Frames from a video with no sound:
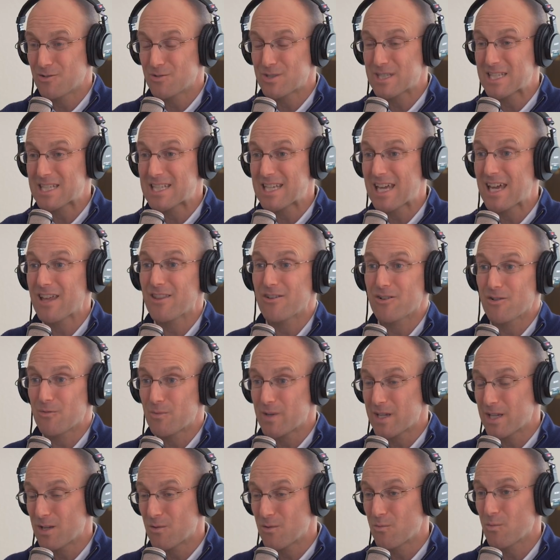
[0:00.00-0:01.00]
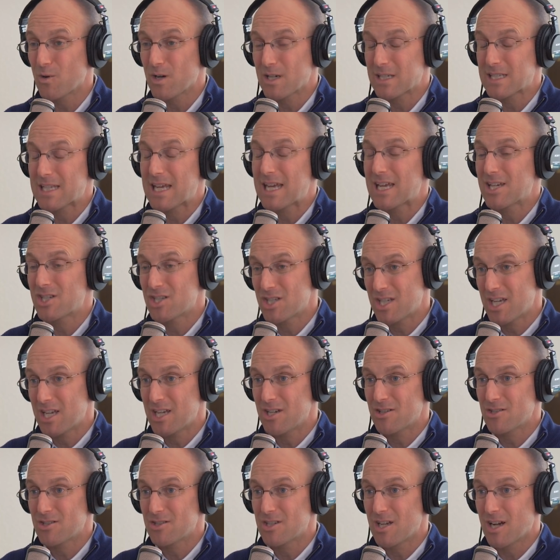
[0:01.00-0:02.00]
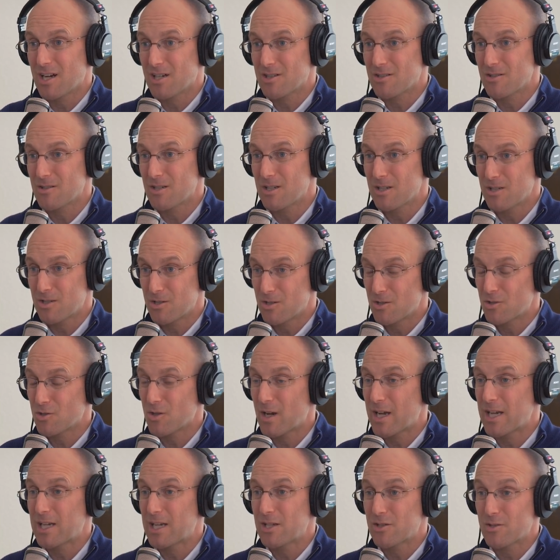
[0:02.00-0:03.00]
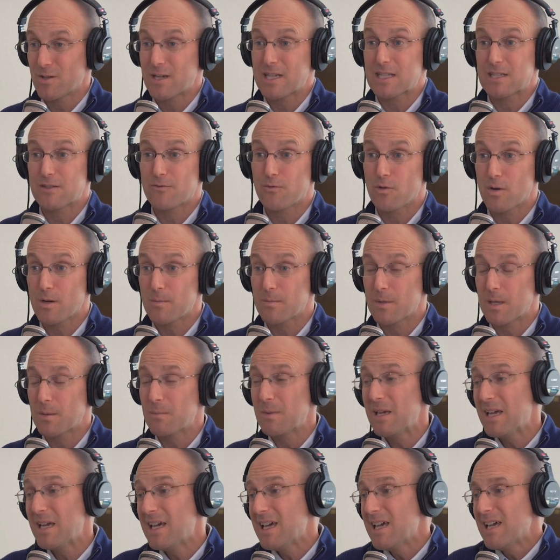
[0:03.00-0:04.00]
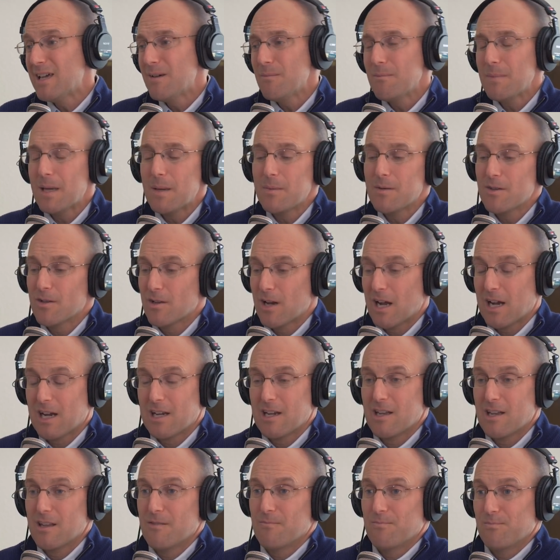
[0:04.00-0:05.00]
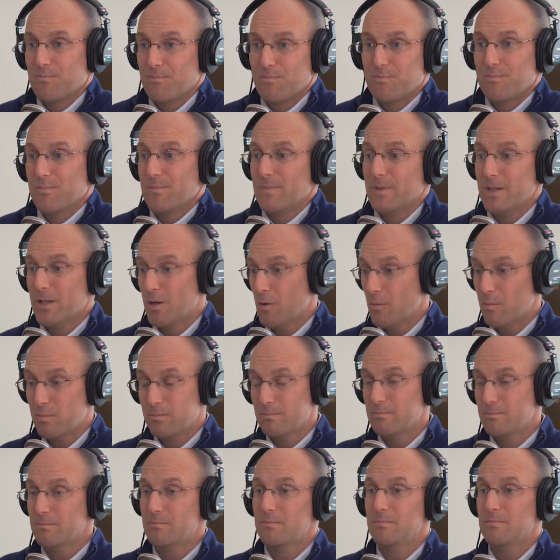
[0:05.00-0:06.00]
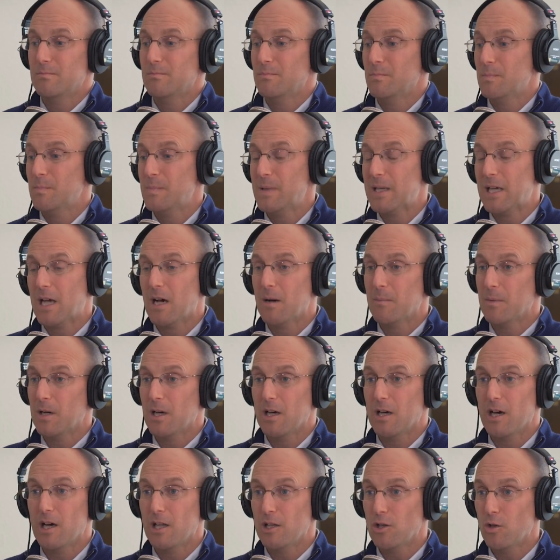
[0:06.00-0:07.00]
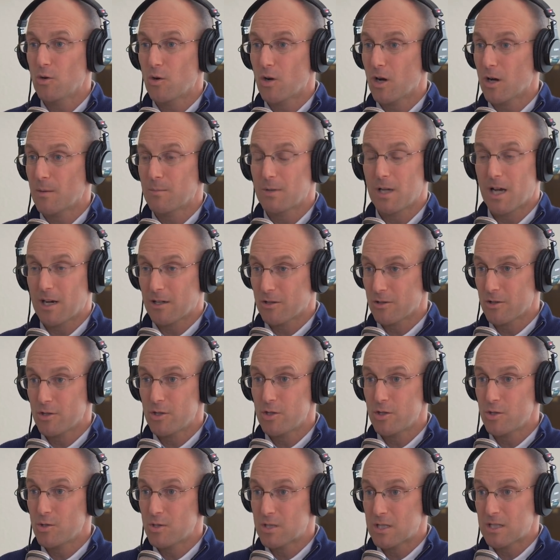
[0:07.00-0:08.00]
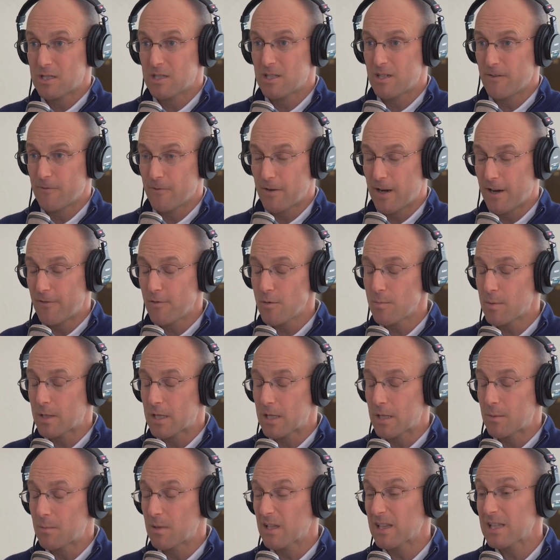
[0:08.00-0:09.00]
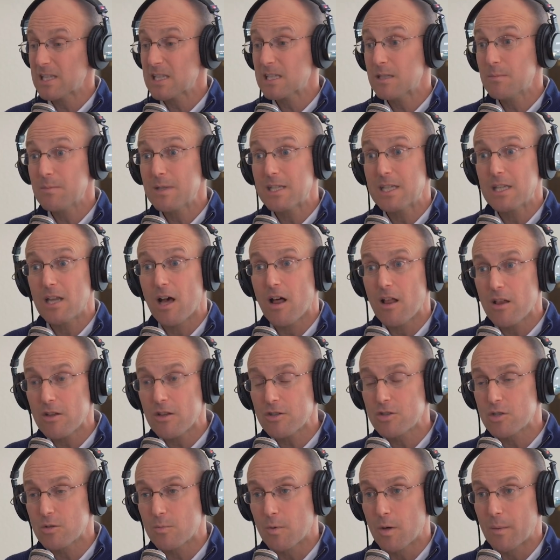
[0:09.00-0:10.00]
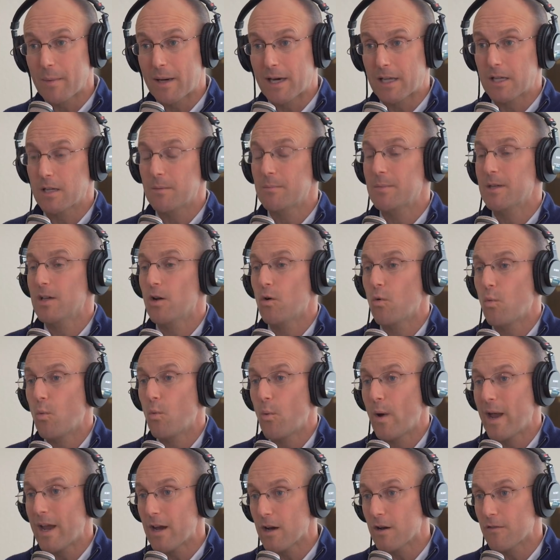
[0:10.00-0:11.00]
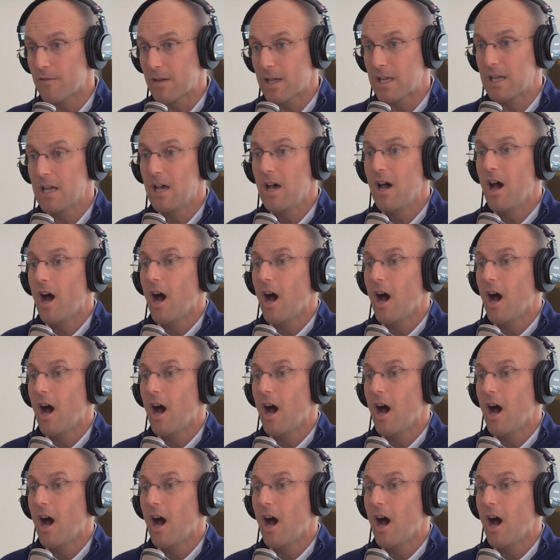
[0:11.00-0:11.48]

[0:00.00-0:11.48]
know, together we can work to educate your doctor to try and transform them. Maybe they're not going to, you know, become a, a low carb doctor who uses it for everybody, but at least to be knowledgeable about it, be aware of it,